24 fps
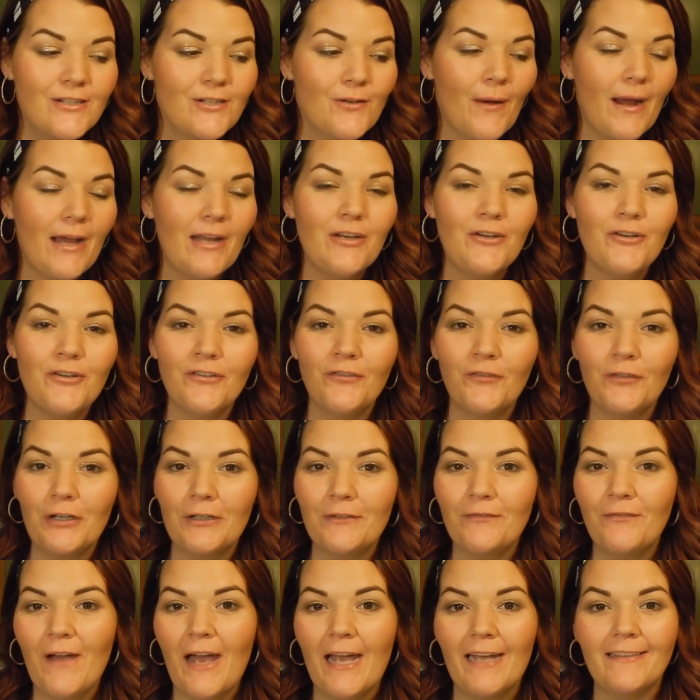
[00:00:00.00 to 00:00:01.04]
So I knew for
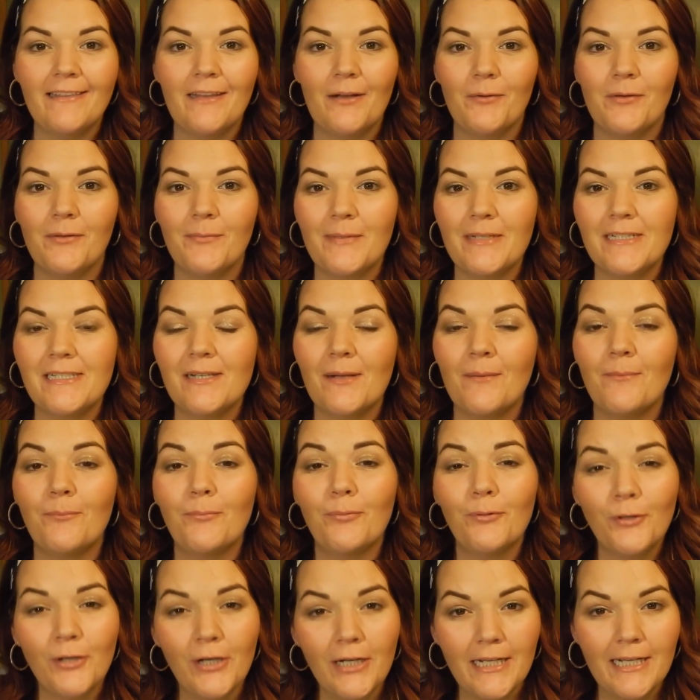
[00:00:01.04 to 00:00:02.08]
a fact there would be some
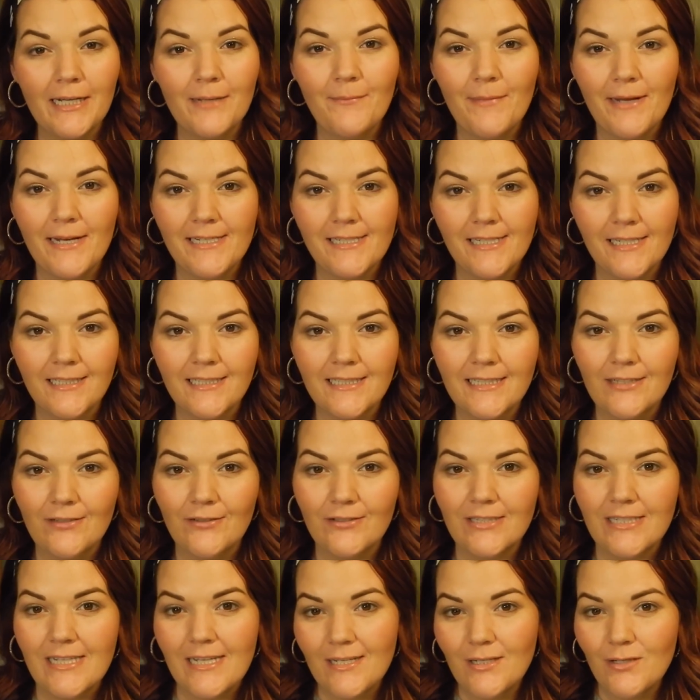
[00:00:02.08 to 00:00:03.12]
pretty amazing
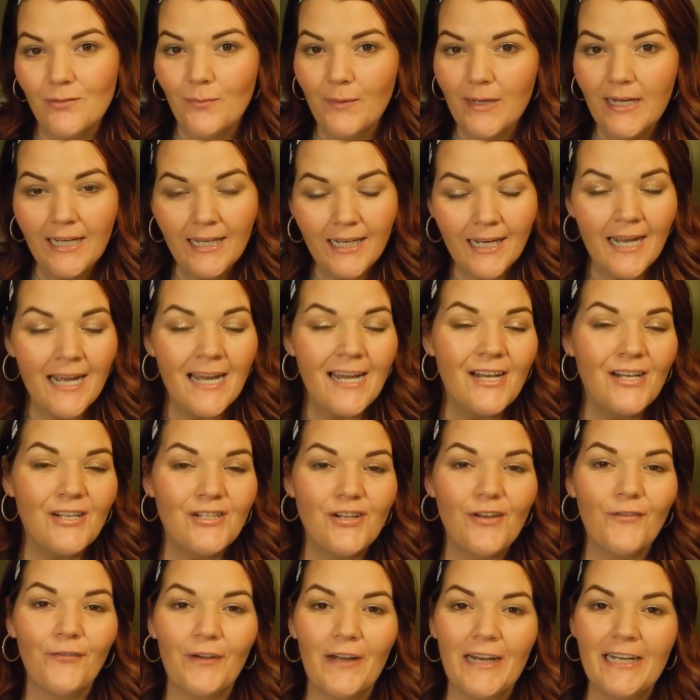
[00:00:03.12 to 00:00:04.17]
deals this week.
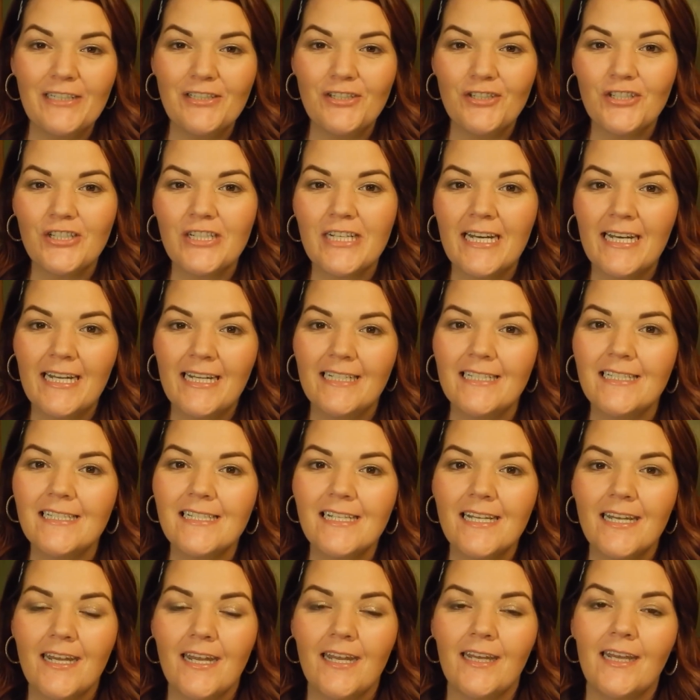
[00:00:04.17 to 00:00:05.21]
So if you're interested in
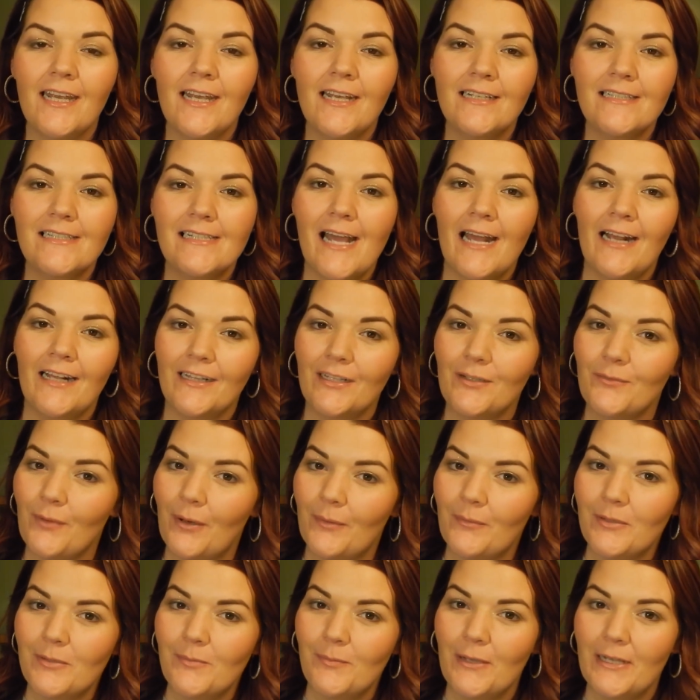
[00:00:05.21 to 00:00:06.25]
seeing exactly
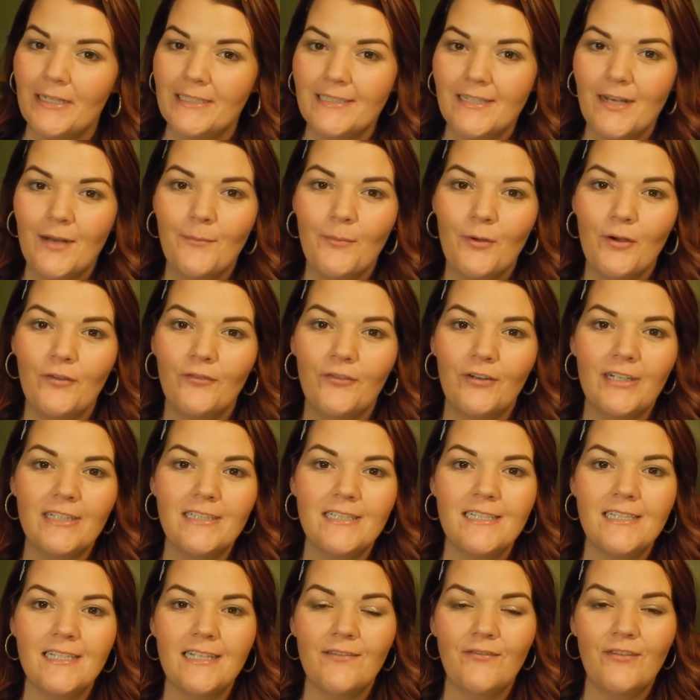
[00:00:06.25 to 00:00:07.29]
what we picked up over
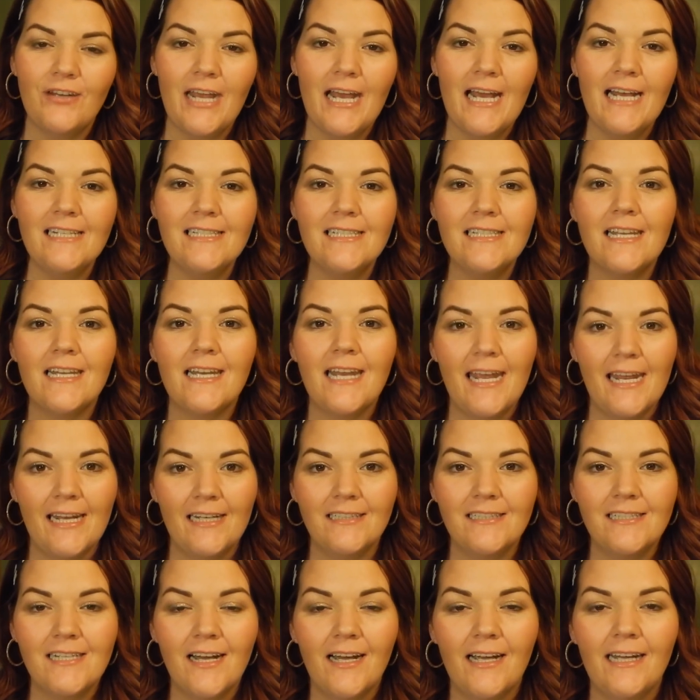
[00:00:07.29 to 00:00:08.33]
at CVS, then
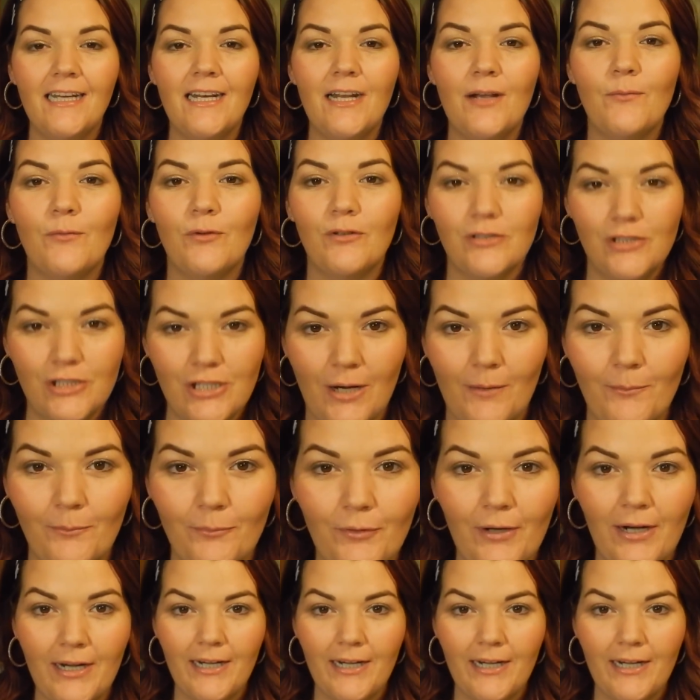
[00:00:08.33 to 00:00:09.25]
hang tight and we'll jump